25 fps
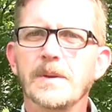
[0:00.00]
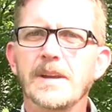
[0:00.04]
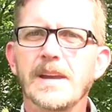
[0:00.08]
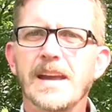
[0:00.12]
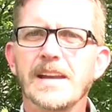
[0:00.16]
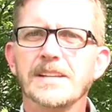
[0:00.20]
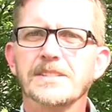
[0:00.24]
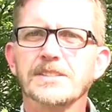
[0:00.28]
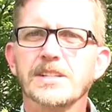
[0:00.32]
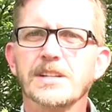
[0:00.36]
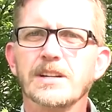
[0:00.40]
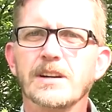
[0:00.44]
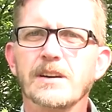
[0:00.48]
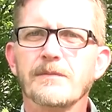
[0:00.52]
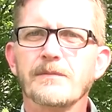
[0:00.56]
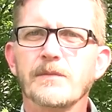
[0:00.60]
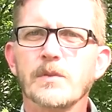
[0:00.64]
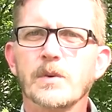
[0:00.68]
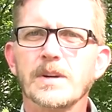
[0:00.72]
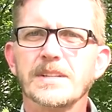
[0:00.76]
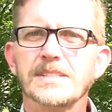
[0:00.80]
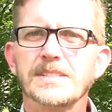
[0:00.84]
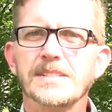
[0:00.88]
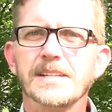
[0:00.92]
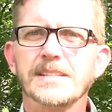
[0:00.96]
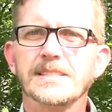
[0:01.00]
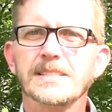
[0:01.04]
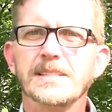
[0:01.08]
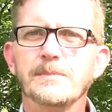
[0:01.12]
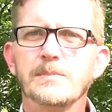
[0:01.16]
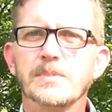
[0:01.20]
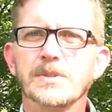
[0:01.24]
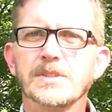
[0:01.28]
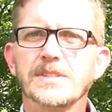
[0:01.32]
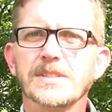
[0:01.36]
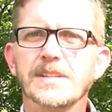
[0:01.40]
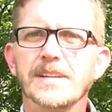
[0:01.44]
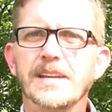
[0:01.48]
be asking for a
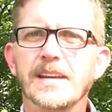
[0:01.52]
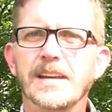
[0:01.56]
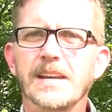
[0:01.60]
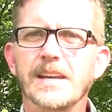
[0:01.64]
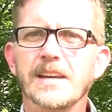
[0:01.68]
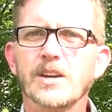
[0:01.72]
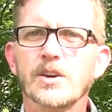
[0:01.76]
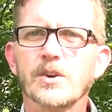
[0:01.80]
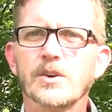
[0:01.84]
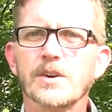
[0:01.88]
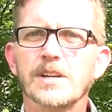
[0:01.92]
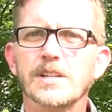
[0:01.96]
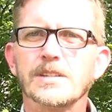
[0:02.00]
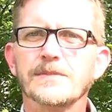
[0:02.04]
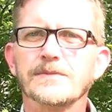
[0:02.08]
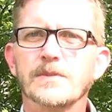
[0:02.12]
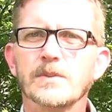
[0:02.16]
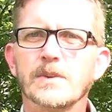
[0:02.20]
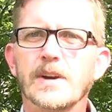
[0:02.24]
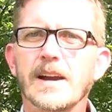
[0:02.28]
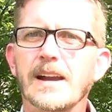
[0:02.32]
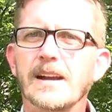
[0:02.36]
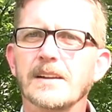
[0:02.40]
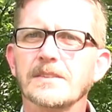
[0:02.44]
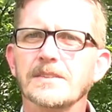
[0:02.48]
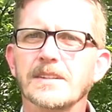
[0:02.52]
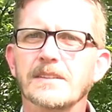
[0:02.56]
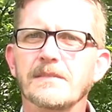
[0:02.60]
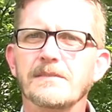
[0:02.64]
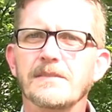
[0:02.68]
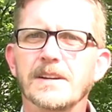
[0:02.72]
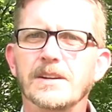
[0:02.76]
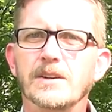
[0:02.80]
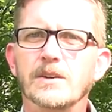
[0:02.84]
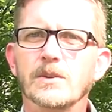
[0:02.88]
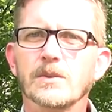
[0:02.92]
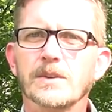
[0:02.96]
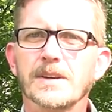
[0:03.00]
60% increase for housing
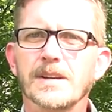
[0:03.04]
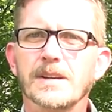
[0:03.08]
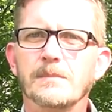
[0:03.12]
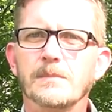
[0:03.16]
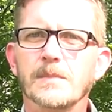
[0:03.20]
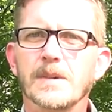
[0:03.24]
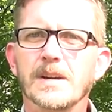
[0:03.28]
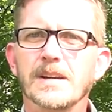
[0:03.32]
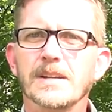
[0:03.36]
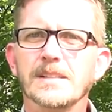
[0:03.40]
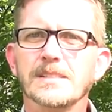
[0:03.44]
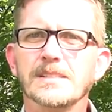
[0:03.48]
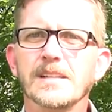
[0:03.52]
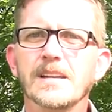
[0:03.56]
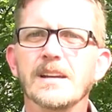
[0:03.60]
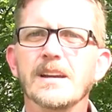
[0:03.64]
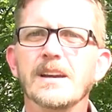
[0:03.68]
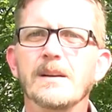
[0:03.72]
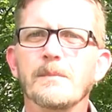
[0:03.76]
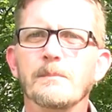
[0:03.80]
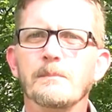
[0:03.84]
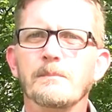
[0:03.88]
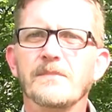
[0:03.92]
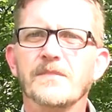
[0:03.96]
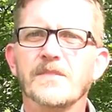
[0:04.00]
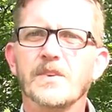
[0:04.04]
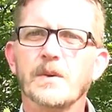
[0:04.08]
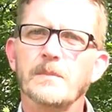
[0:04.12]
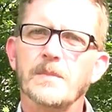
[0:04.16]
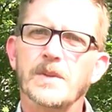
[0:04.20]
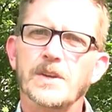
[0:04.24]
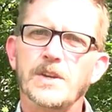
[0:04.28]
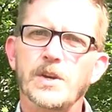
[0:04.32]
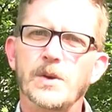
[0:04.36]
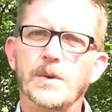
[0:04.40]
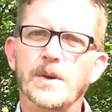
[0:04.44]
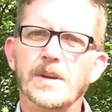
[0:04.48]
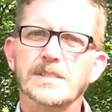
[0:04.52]
federal inmates from
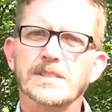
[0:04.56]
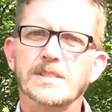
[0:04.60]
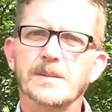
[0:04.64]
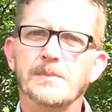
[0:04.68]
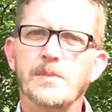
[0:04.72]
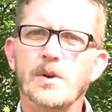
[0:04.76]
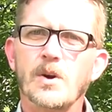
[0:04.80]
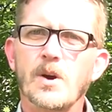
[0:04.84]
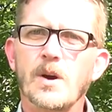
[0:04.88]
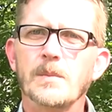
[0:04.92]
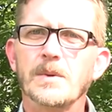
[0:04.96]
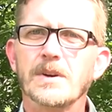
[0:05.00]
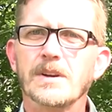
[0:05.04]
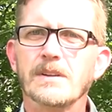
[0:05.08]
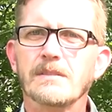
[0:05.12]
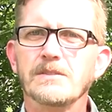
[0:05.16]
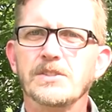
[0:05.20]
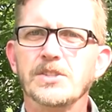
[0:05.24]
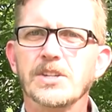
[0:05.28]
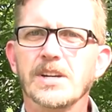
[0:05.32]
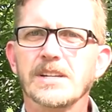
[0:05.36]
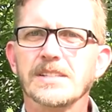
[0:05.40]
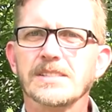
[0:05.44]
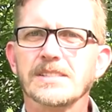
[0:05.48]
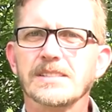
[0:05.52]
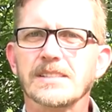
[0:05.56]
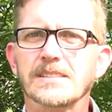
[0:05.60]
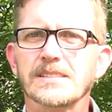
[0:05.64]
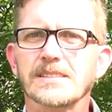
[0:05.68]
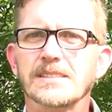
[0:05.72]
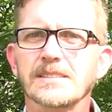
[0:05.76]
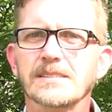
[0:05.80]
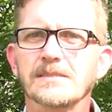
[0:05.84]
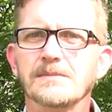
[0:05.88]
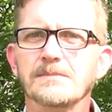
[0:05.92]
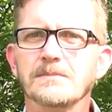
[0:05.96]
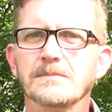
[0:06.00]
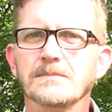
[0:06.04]
the U.S. Department of
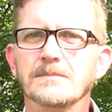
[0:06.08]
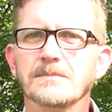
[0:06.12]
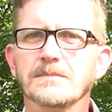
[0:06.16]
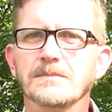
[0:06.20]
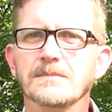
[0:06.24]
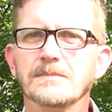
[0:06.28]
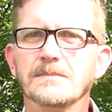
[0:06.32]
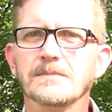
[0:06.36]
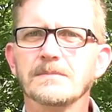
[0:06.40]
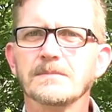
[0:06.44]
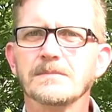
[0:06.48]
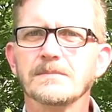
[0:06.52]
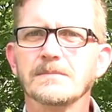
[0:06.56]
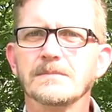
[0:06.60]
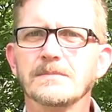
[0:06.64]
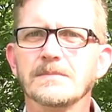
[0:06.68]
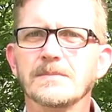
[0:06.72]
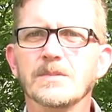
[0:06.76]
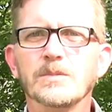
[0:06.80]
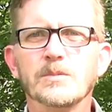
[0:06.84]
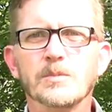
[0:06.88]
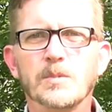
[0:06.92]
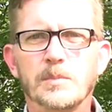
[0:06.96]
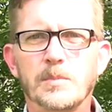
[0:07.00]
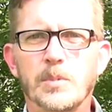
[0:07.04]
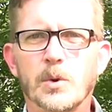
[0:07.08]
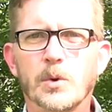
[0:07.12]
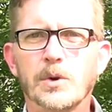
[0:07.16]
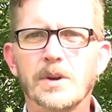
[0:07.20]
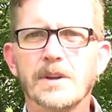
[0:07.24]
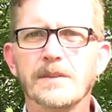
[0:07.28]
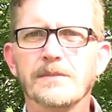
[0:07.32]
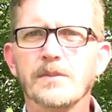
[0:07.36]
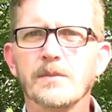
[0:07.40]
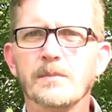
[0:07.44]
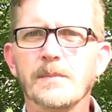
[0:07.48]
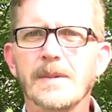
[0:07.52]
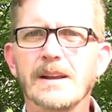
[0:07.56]
Justice.
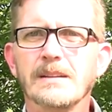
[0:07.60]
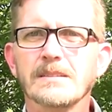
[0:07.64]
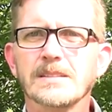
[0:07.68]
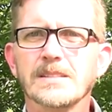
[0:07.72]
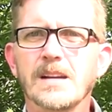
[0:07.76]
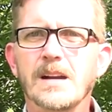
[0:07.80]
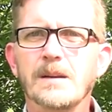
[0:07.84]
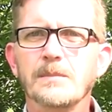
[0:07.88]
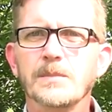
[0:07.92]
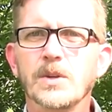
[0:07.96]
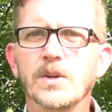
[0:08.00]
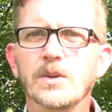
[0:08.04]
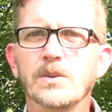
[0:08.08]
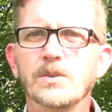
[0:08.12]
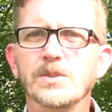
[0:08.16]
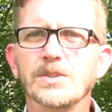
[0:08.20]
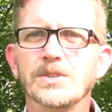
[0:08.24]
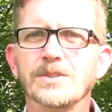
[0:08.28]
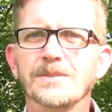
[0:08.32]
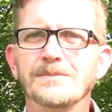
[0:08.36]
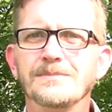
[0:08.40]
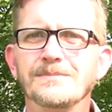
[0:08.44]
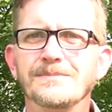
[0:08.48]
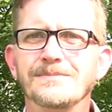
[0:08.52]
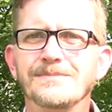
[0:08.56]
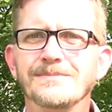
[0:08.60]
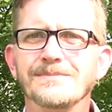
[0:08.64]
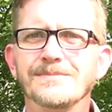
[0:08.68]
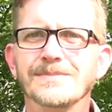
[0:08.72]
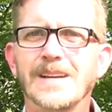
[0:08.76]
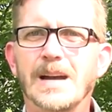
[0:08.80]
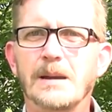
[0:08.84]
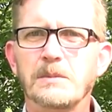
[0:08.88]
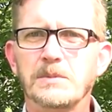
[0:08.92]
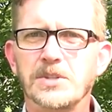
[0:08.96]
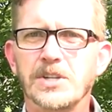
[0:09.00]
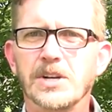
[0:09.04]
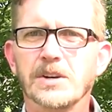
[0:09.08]
Reporting for Mountain Top News,
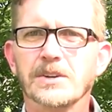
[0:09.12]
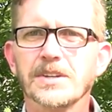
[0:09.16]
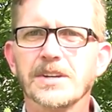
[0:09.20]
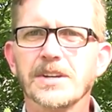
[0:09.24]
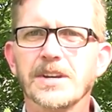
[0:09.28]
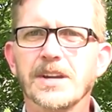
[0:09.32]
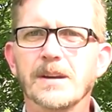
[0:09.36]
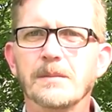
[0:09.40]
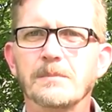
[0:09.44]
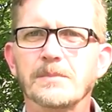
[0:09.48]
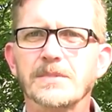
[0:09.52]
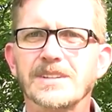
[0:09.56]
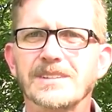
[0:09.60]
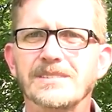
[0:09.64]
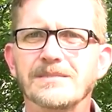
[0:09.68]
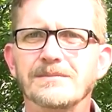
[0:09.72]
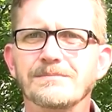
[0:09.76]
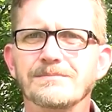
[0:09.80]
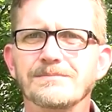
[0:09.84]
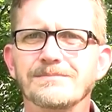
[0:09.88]
I'm Sheldon Compton.